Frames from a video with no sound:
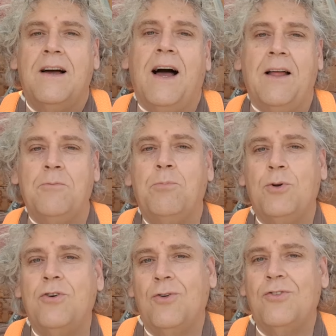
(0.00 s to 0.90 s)
and
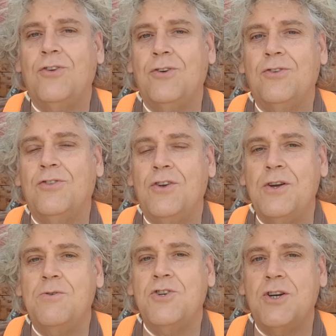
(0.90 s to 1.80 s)
put on to
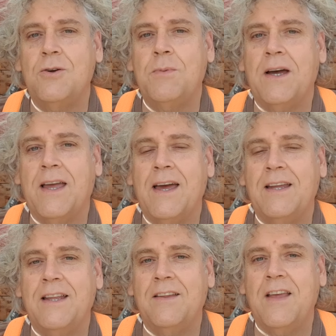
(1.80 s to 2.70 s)
YouTube
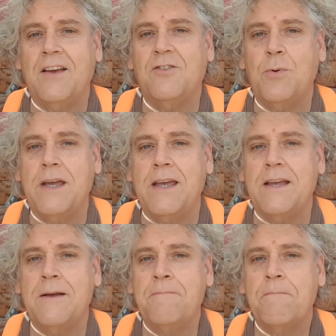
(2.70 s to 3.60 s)
again next week.